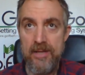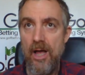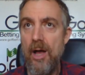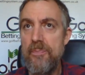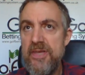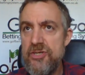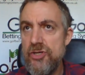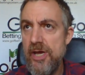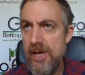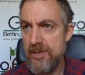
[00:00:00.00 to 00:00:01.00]
Um, this
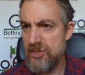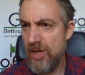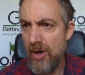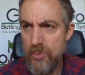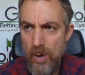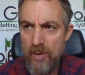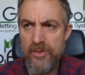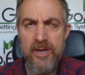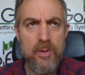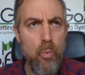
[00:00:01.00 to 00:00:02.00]
year, started well.
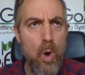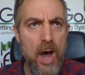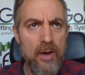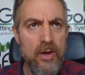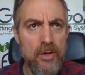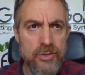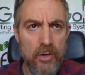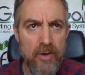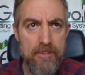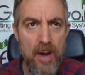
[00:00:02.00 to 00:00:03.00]
Then he won at
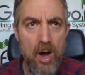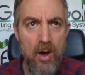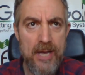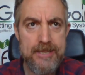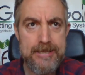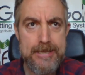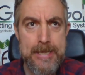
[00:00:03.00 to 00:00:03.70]
Torrey Pines.